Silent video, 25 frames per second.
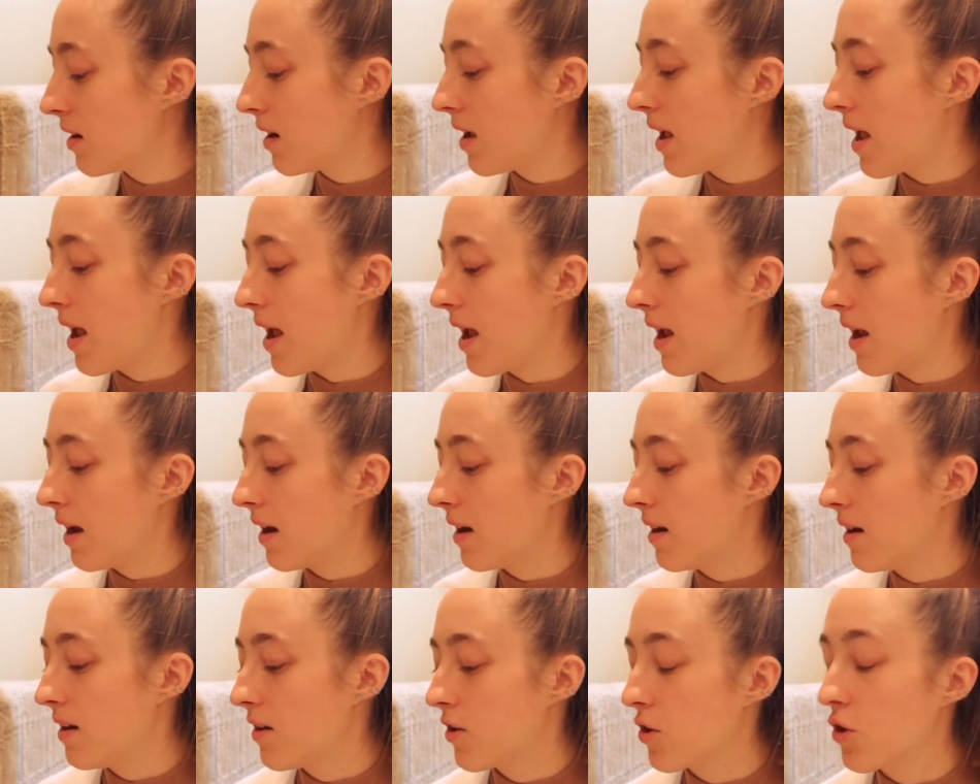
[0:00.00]

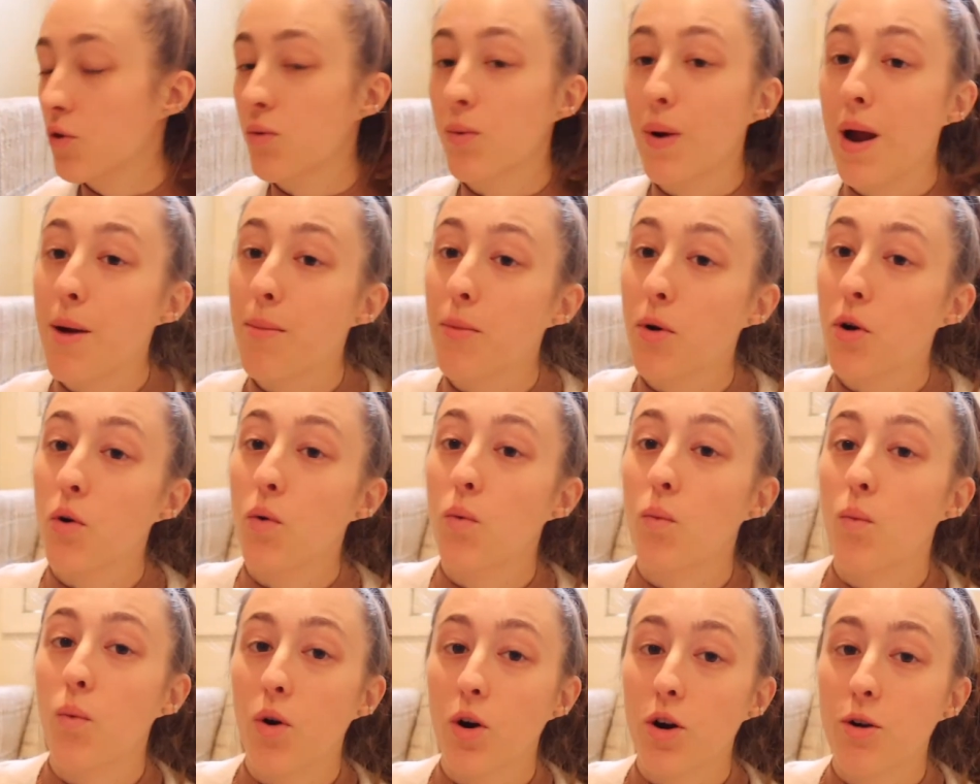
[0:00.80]
a grammar
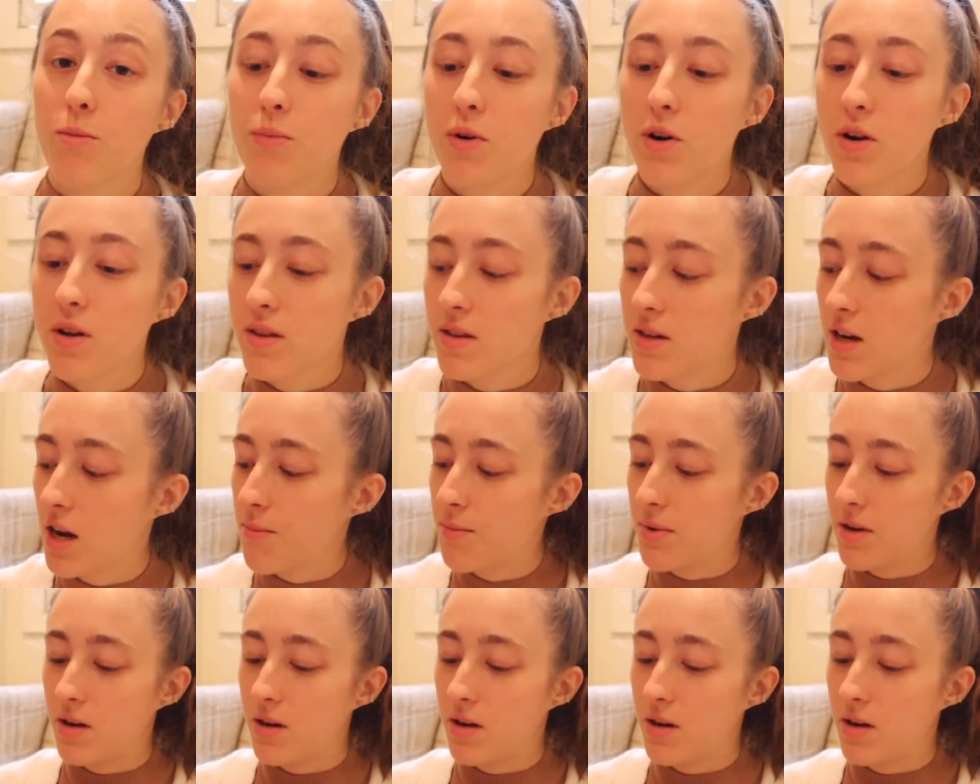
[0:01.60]
workbook that I've